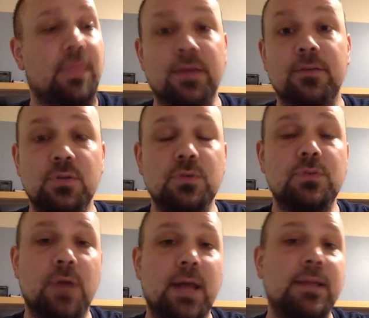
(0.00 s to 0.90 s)
of new
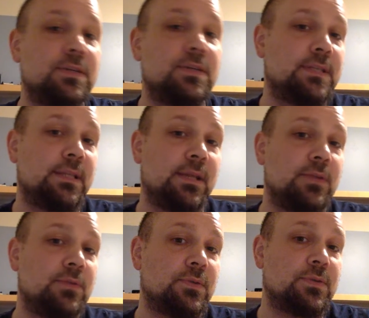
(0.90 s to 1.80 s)
strategies that they
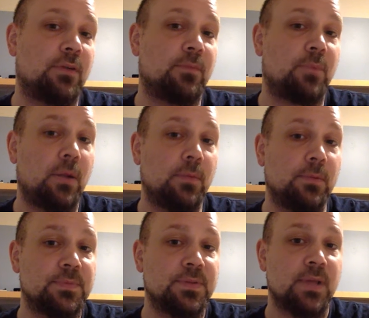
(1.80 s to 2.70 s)
can use to solve
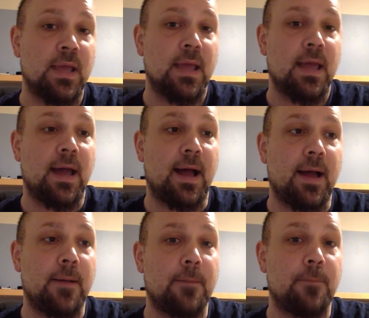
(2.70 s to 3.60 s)
problems,
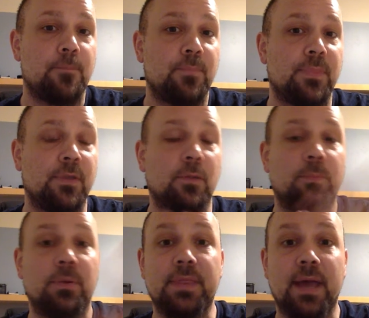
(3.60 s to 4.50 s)

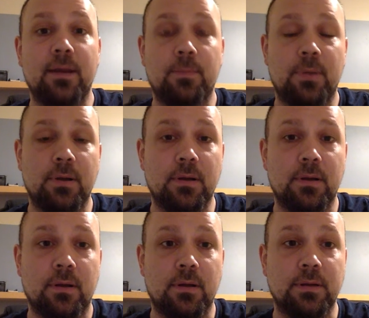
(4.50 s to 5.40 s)
they'll put that up
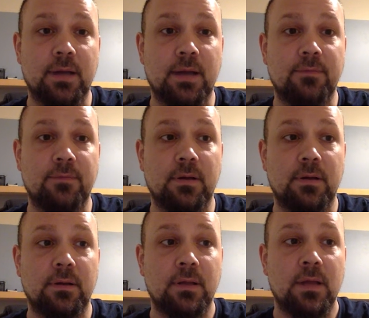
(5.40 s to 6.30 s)
on kind
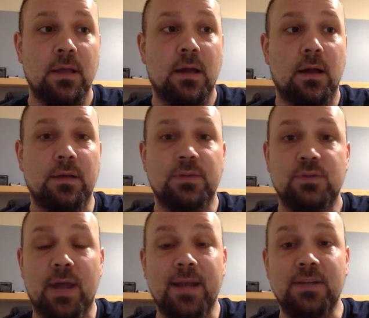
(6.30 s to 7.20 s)
of a
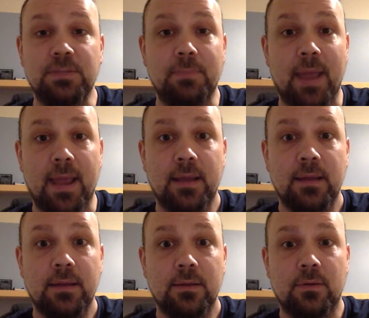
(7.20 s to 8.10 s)
strategy
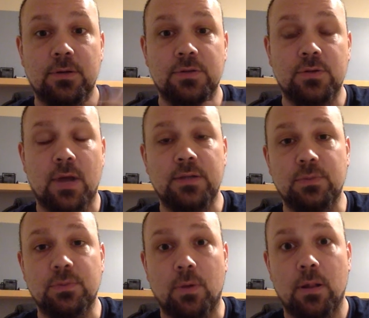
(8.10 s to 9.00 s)
bank or a
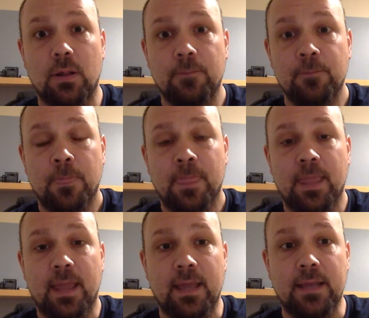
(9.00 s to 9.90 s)
strategy wall,
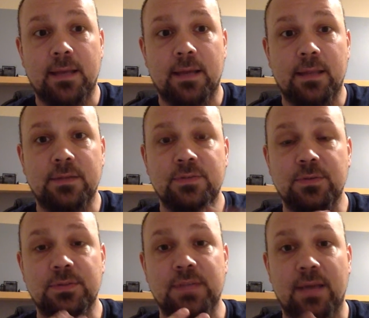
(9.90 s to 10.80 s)
and then
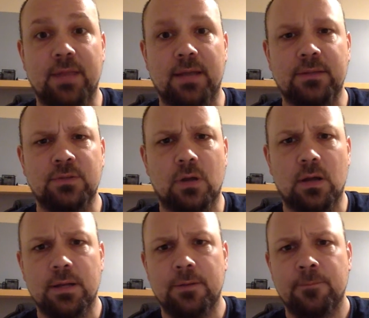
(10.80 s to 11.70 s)
students have that to
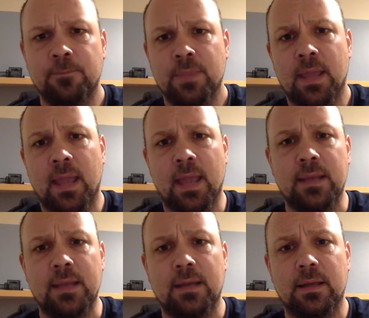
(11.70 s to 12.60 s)
draw on.
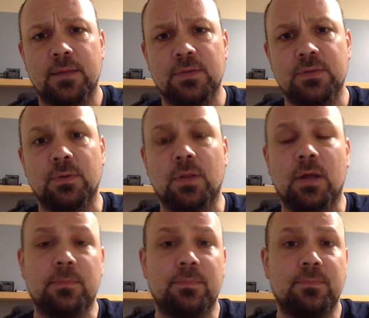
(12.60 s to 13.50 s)
And there's also a
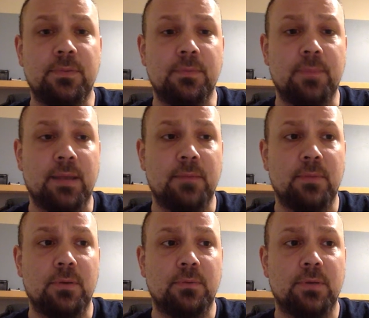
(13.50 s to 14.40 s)
lot of debate
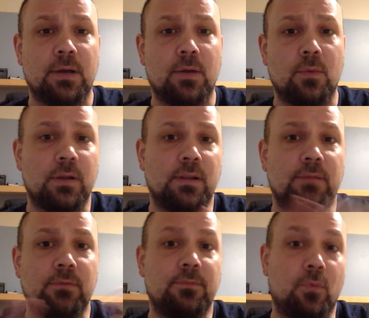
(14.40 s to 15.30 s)
about what a
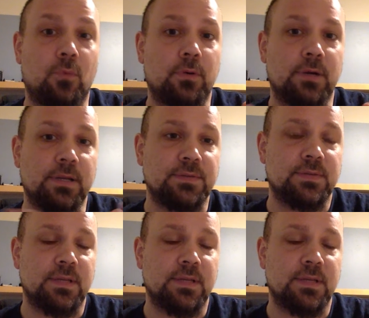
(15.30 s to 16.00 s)
level 4 is,